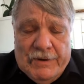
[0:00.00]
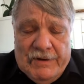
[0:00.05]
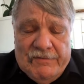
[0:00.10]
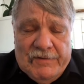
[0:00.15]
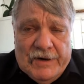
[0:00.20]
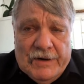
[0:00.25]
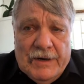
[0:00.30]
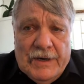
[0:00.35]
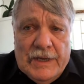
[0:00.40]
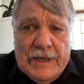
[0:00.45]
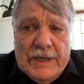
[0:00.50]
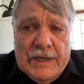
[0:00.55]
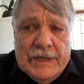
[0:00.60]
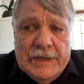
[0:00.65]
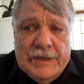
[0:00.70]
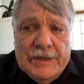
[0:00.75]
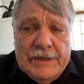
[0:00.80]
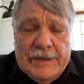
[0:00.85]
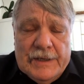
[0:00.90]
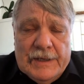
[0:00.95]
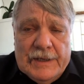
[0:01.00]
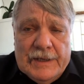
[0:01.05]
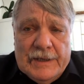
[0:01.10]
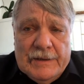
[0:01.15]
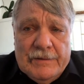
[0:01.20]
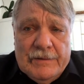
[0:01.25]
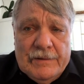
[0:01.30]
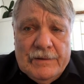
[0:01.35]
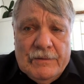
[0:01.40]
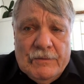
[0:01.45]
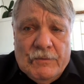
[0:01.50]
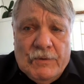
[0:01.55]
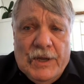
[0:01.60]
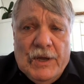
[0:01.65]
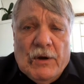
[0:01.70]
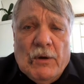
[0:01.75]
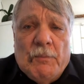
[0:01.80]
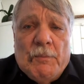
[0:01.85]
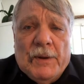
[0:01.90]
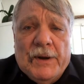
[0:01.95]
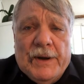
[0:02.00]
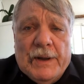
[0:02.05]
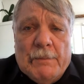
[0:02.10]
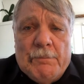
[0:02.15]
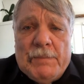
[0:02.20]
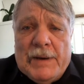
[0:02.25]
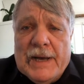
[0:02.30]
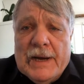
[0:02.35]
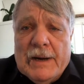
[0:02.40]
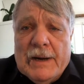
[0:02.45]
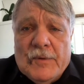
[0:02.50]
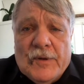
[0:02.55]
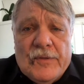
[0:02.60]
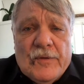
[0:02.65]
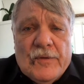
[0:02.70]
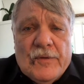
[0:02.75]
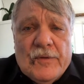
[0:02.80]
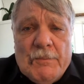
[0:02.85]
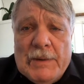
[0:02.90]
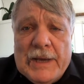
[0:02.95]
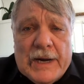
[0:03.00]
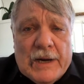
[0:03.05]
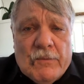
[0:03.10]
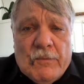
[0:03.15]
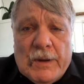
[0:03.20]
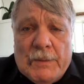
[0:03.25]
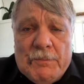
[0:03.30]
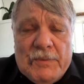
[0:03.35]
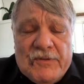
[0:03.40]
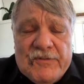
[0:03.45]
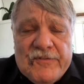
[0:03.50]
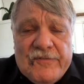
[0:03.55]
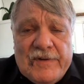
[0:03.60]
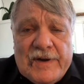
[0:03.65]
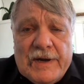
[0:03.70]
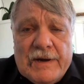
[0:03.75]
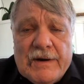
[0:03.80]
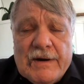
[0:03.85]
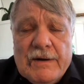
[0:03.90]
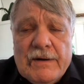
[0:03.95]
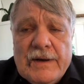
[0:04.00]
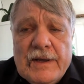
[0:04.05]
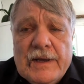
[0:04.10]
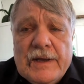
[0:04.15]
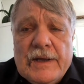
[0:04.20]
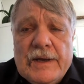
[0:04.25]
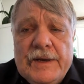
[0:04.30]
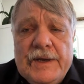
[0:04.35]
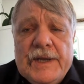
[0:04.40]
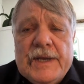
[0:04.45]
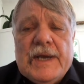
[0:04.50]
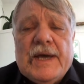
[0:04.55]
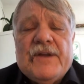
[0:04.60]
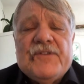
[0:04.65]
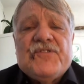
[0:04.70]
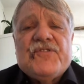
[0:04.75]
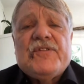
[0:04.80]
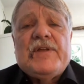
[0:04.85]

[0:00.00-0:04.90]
river, and we opened up on them with automatic weapons fire. And you got to